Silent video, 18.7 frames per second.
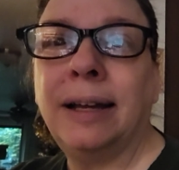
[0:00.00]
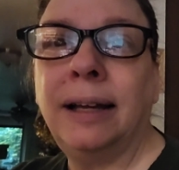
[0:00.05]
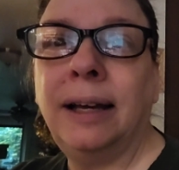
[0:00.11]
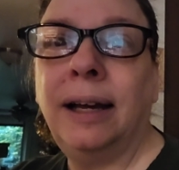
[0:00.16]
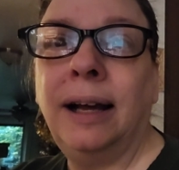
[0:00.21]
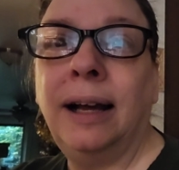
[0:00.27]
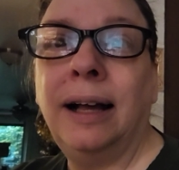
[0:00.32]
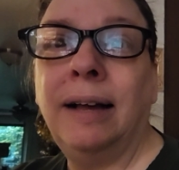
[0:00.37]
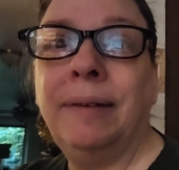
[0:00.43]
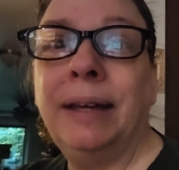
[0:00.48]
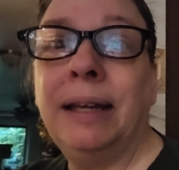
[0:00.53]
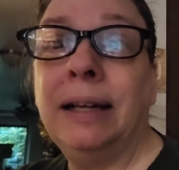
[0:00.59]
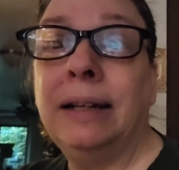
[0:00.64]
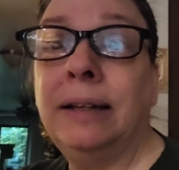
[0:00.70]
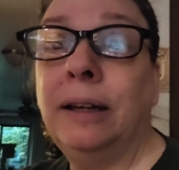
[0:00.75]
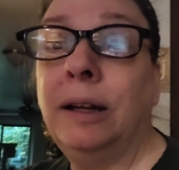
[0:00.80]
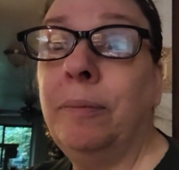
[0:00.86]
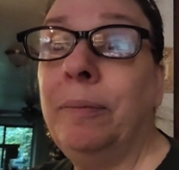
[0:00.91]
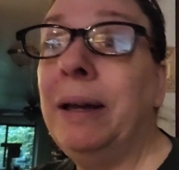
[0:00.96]
uh, in a
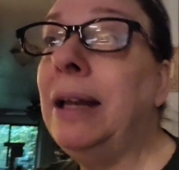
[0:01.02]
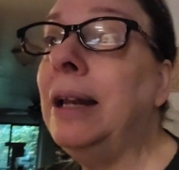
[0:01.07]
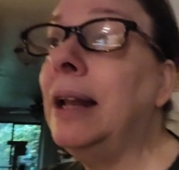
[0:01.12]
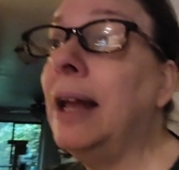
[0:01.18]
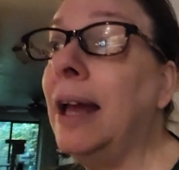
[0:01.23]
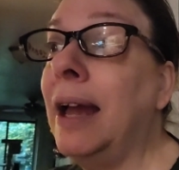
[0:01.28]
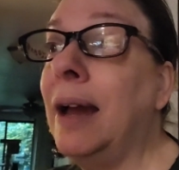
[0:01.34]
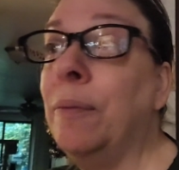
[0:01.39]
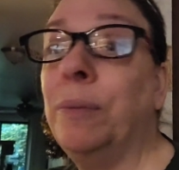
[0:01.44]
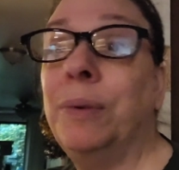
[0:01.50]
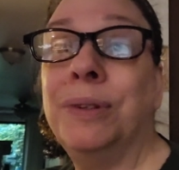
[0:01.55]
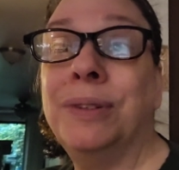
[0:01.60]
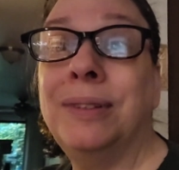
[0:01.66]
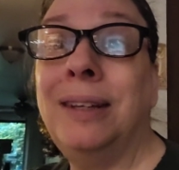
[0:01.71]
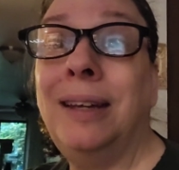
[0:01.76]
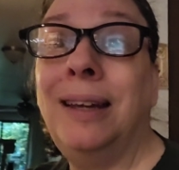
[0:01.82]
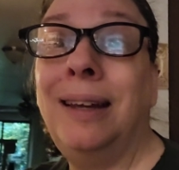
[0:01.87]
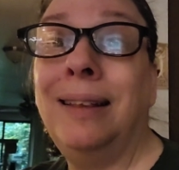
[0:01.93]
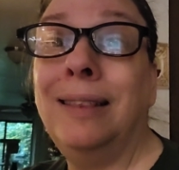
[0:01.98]
little bit and we'll
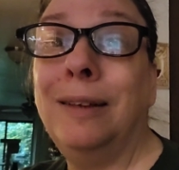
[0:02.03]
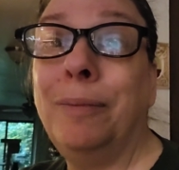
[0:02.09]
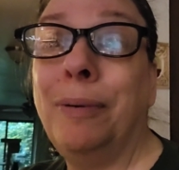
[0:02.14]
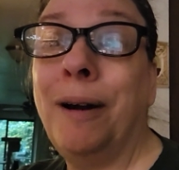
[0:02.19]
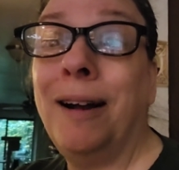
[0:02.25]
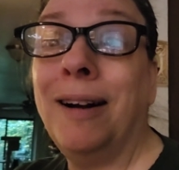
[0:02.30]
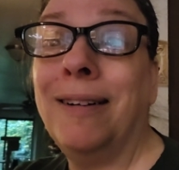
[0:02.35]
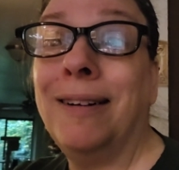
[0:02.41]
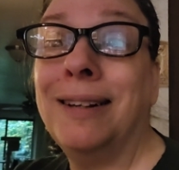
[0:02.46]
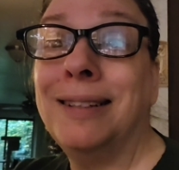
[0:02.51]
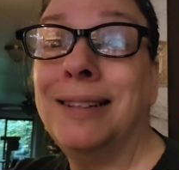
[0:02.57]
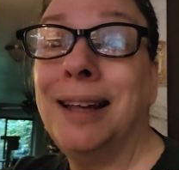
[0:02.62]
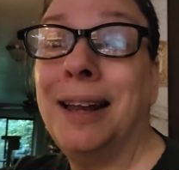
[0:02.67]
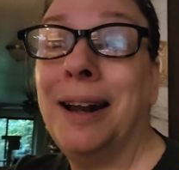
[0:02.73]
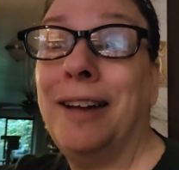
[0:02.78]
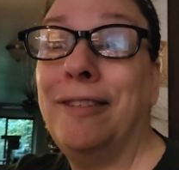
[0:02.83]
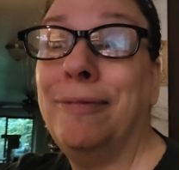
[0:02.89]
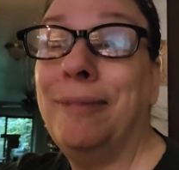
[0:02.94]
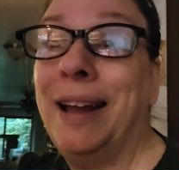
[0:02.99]
see the progress that
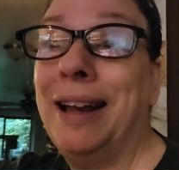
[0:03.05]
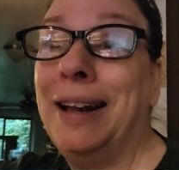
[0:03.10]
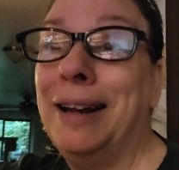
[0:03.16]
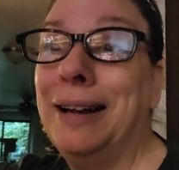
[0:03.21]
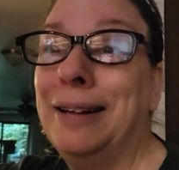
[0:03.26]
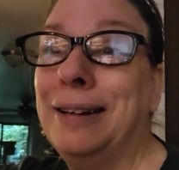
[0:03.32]
I've made.